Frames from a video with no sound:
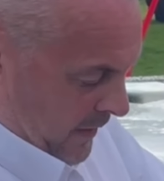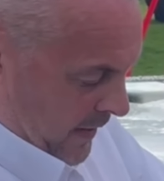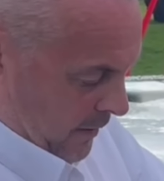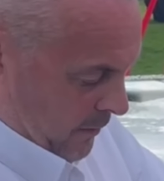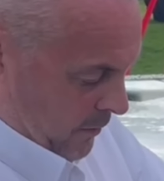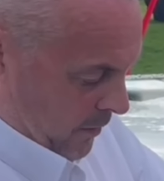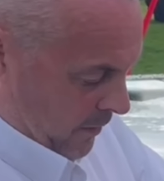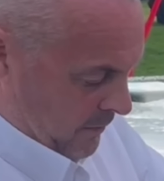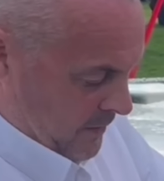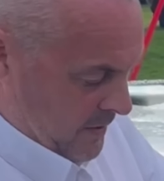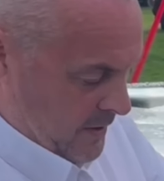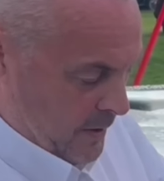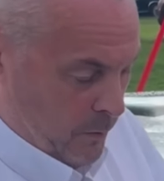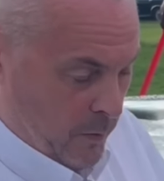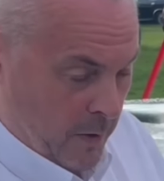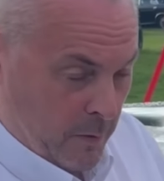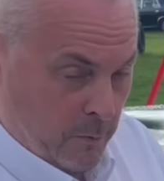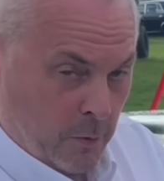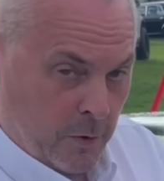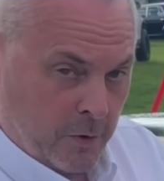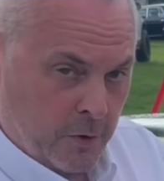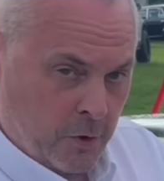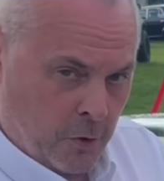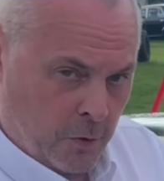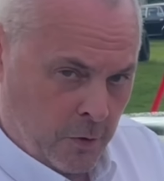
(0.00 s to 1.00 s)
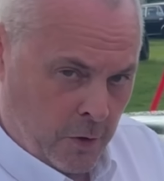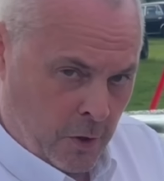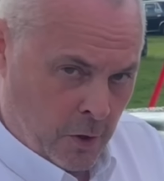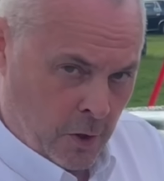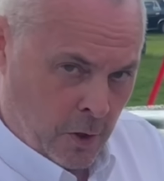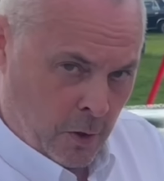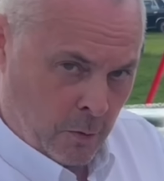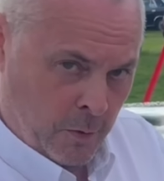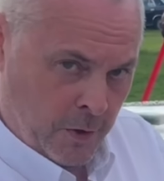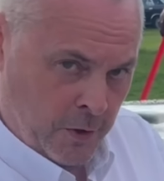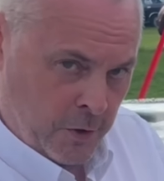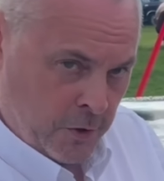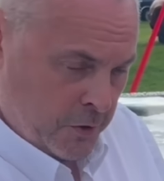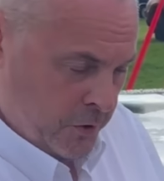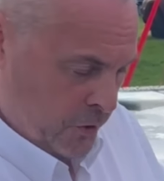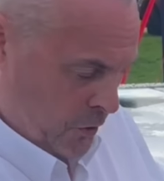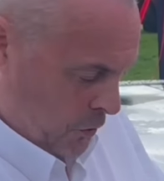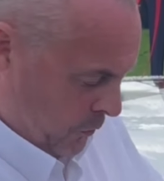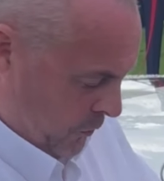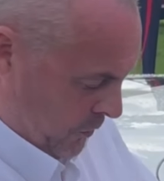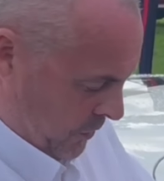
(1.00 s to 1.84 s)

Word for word: And then obviously when we'd cut the hole we just